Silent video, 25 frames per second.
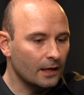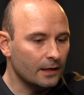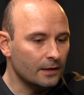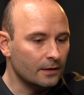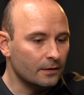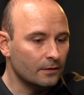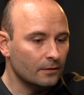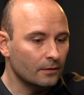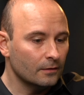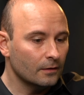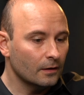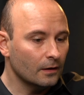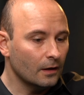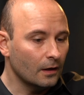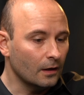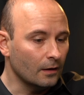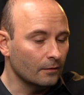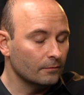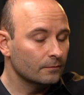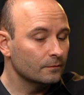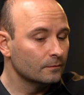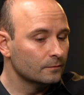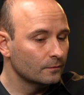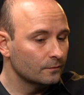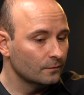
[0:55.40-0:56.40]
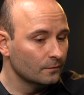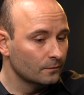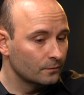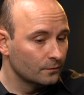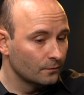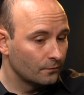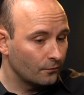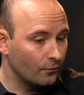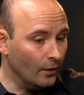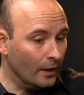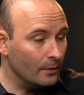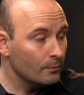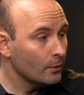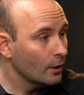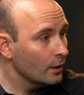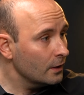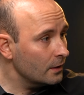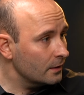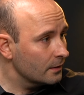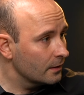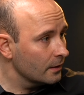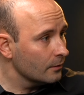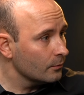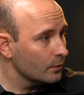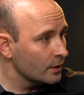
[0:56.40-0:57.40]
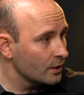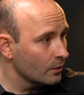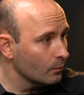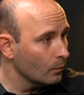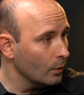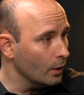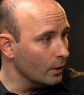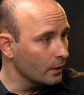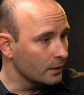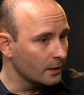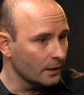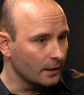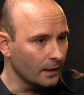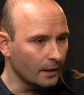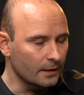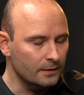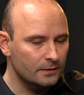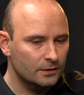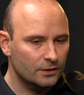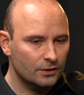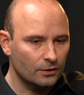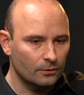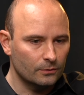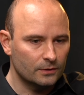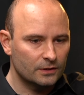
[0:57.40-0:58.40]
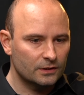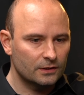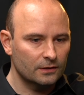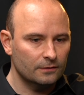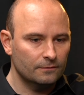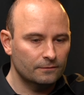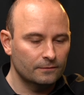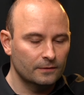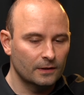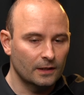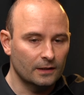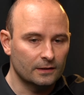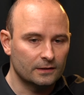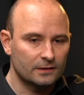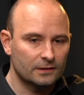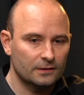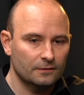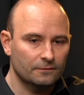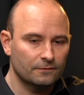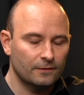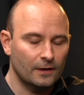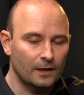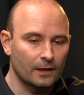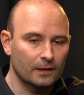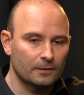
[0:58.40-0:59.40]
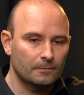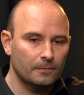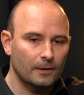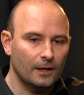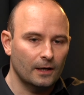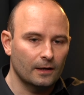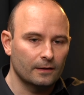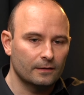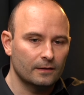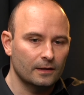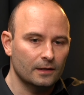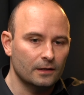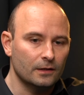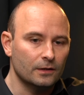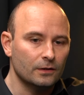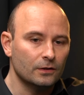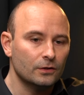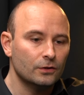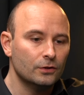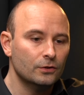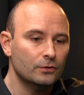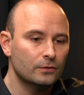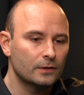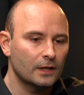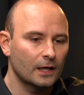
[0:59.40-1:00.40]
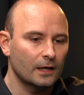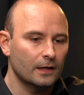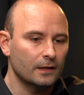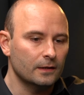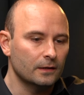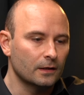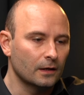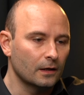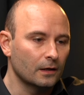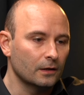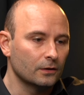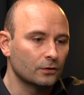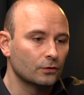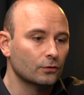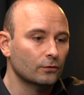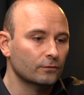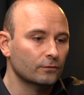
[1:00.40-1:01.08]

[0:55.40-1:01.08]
a framework that we can work against. So it's defined by the UK